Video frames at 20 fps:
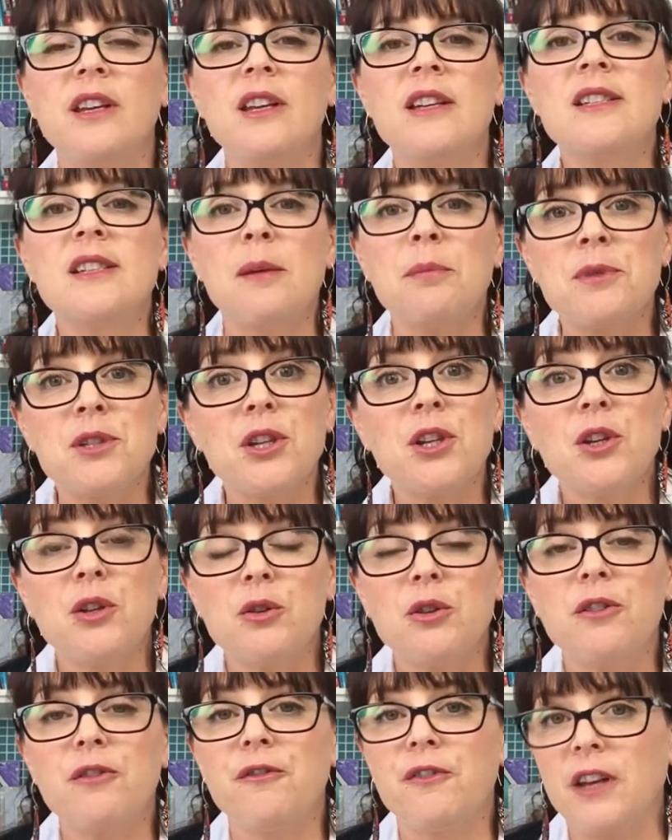It's up to
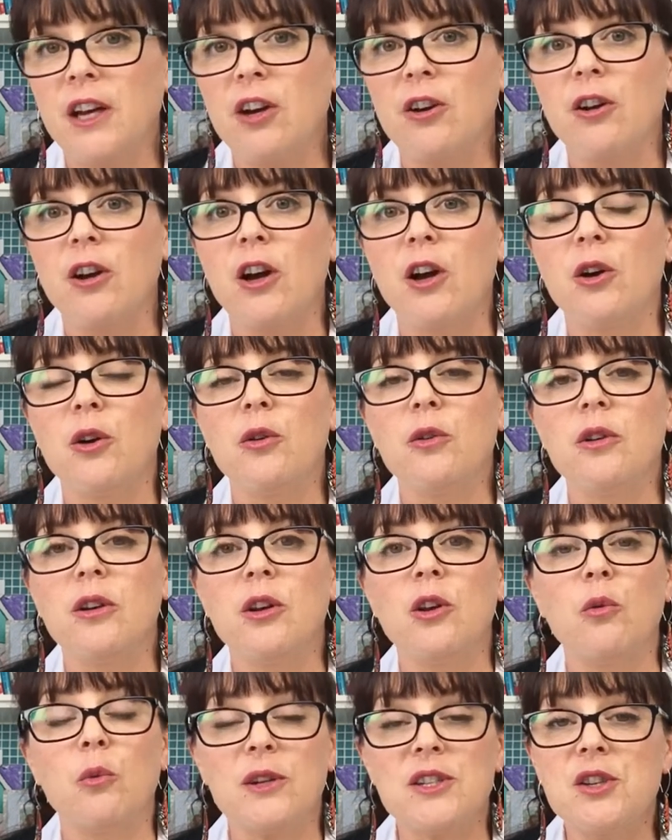you to figure out,
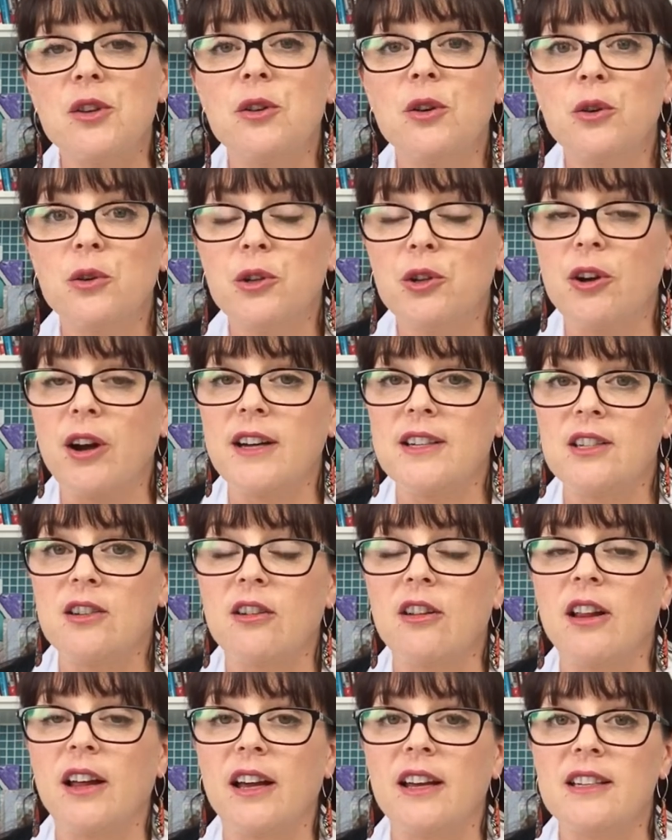once you know who your ideal
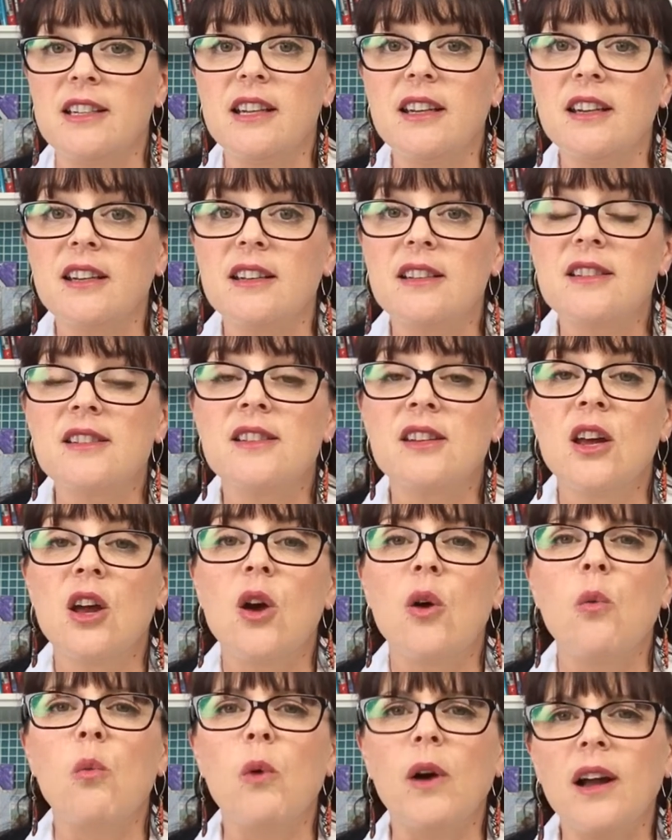client is,
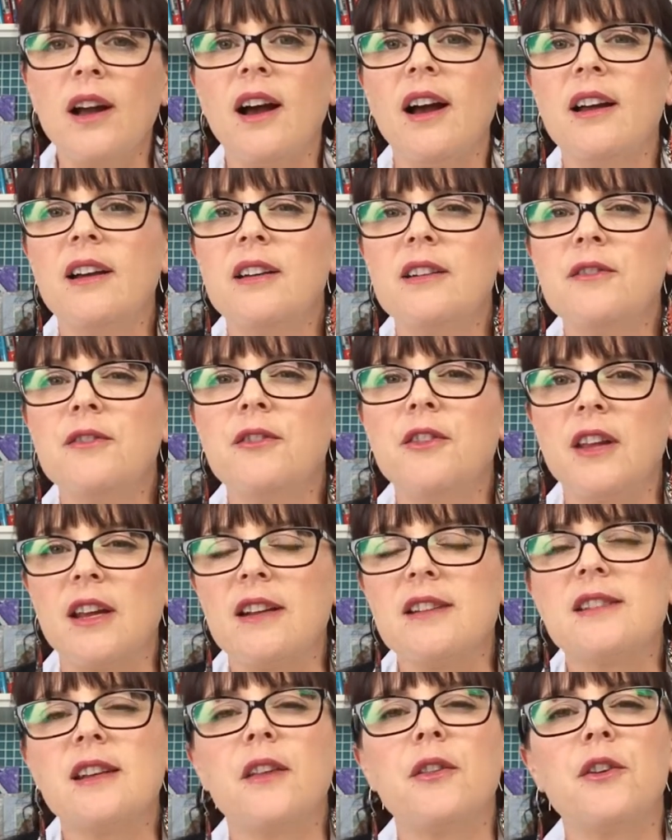what kind of
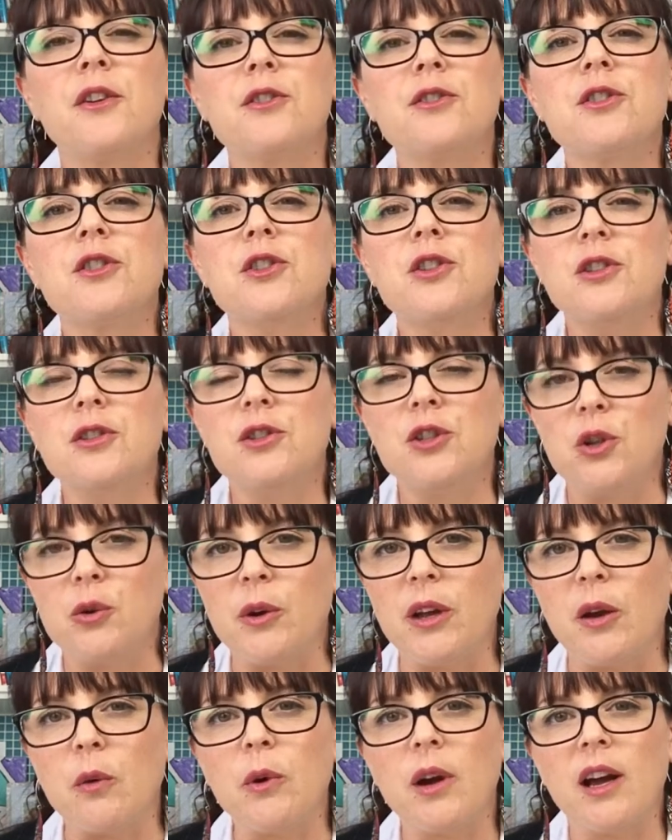things that they're
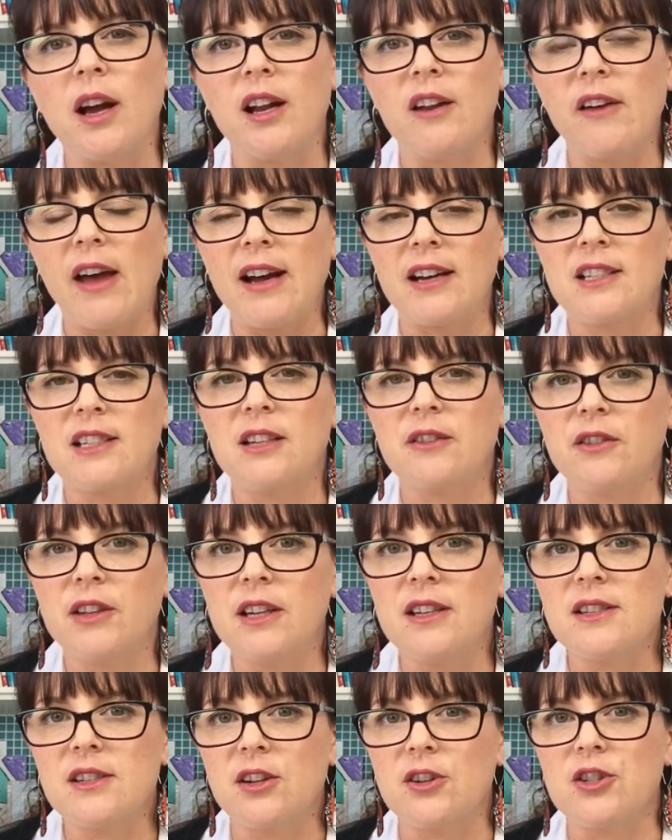doing, what kind of
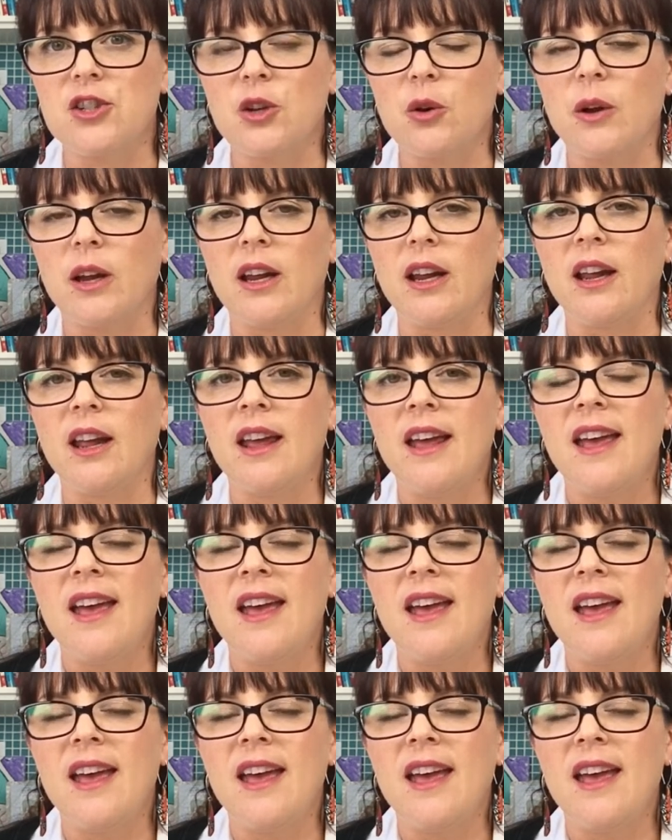activities they're doing.